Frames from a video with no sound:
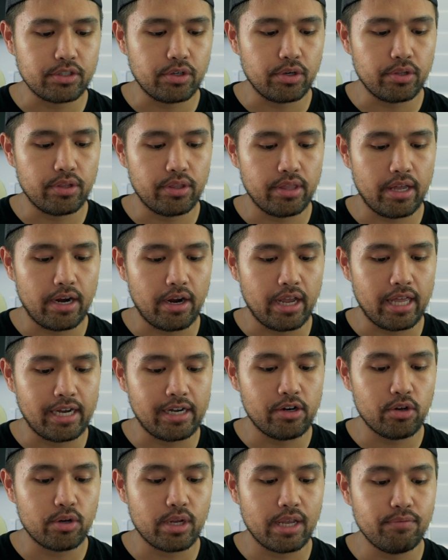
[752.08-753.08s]
are on there and
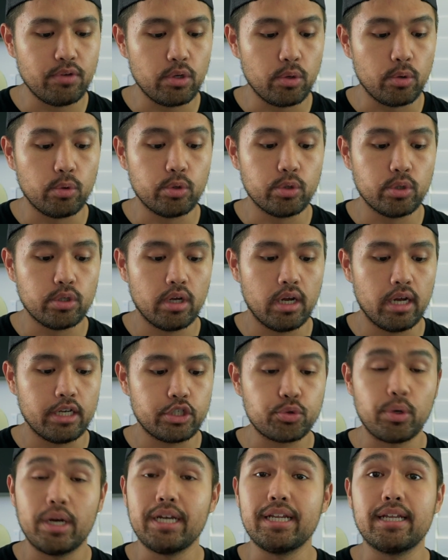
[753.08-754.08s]
it'll give you
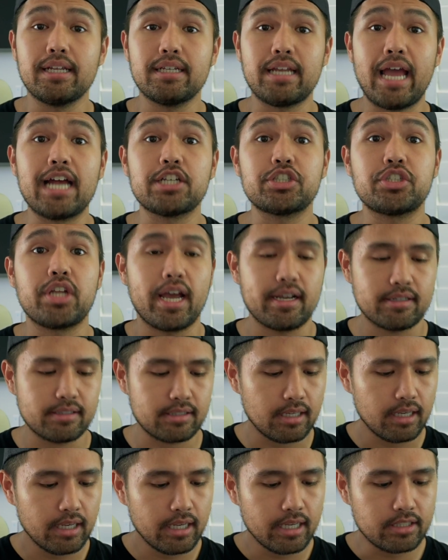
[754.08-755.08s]
trending
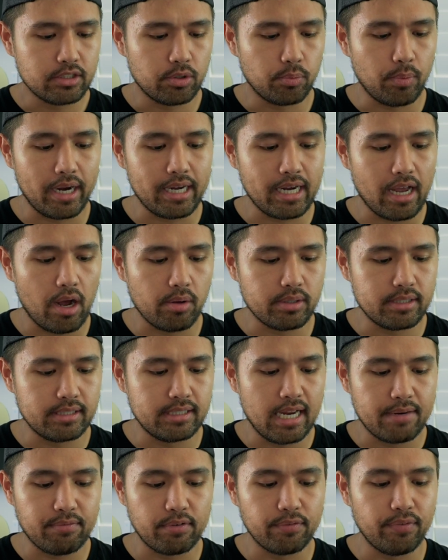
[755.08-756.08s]
hashtags. So right now it's
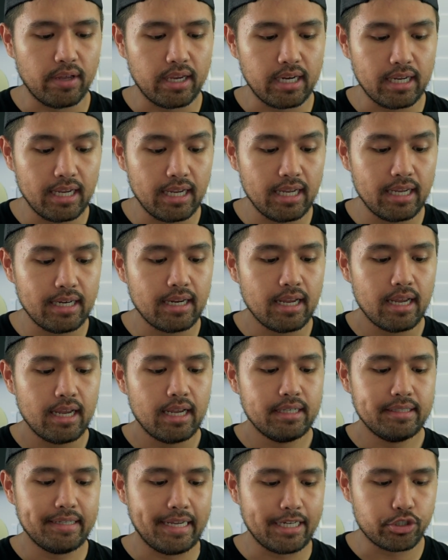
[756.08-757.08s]
never fit in,
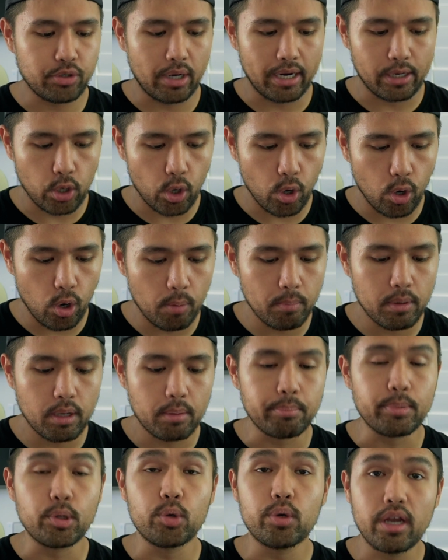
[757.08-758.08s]
nature at home,
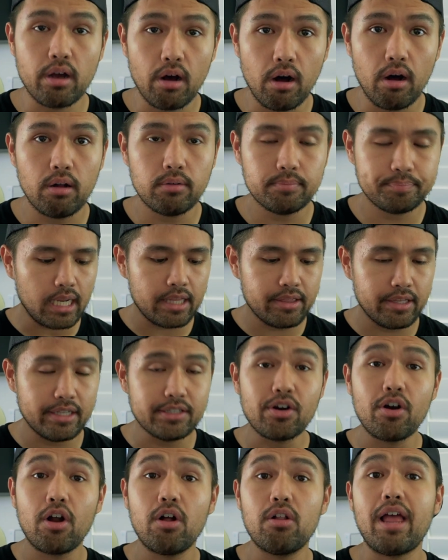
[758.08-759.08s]
beauty hall.
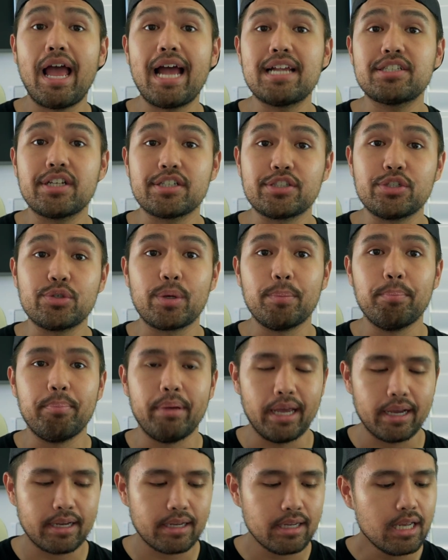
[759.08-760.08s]
These are all hashtags you can
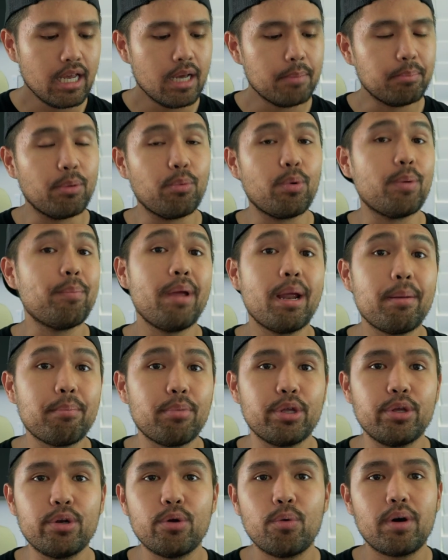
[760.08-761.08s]
pick, but
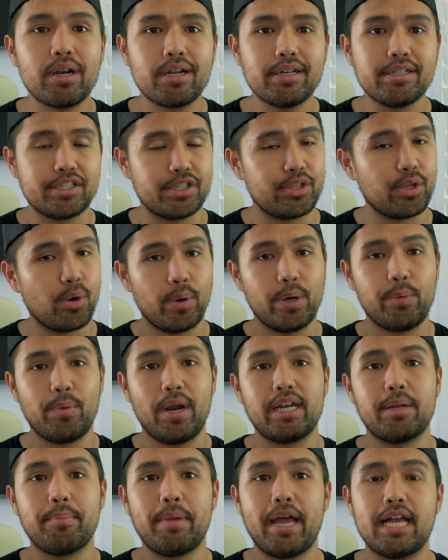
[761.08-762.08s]
remember you don't wanna just throw in
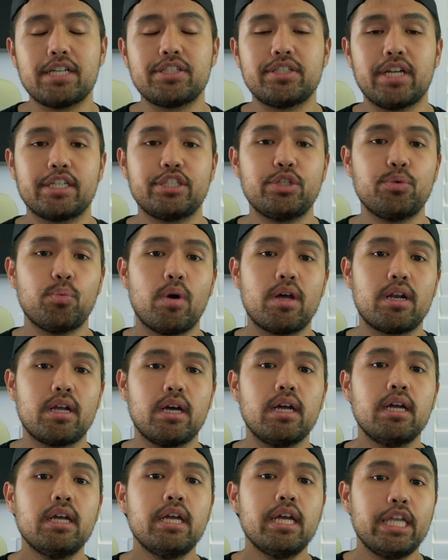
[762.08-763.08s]
random hashtags. You
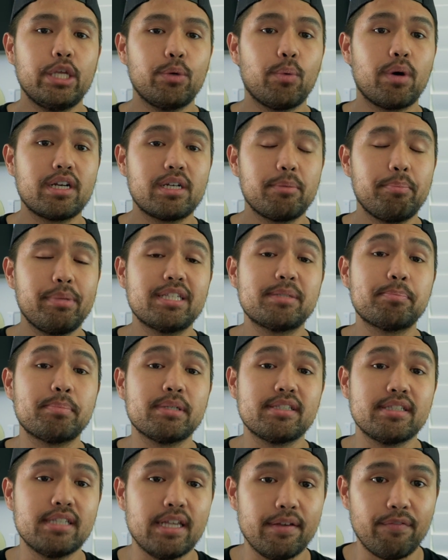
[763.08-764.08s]
want it to be
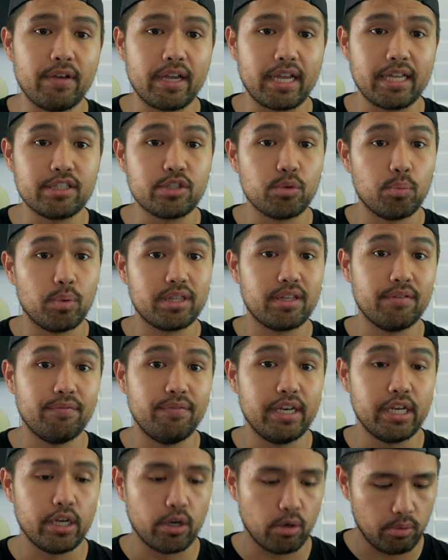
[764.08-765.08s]
specific into what the
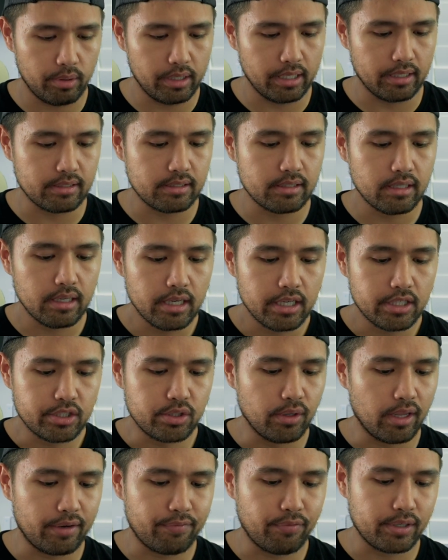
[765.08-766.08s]
video is.
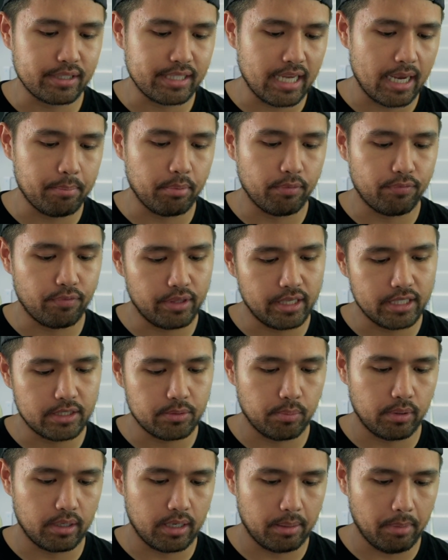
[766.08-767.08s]
So like for example, for
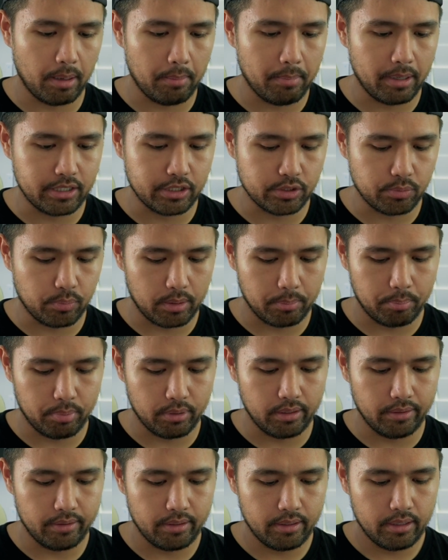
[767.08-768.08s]
this one, I might just wanna
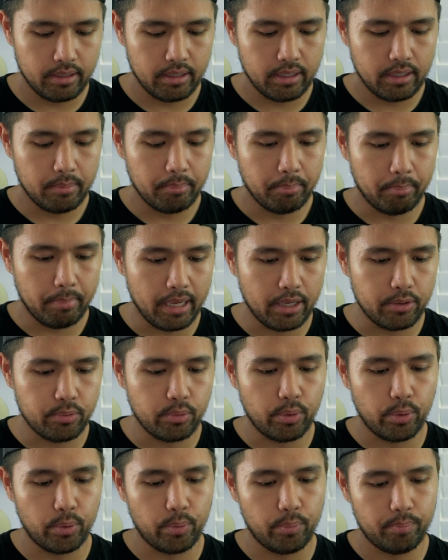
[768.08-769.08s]
put
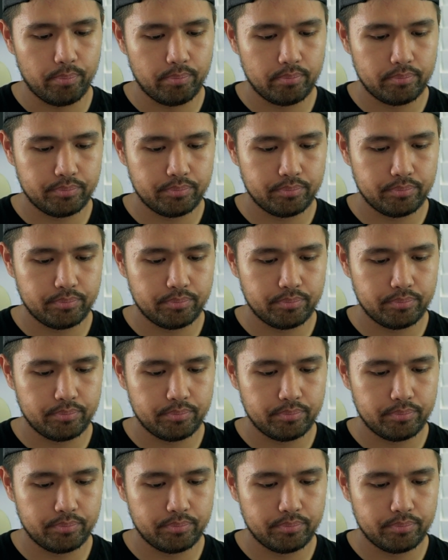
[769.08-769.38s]
bedroom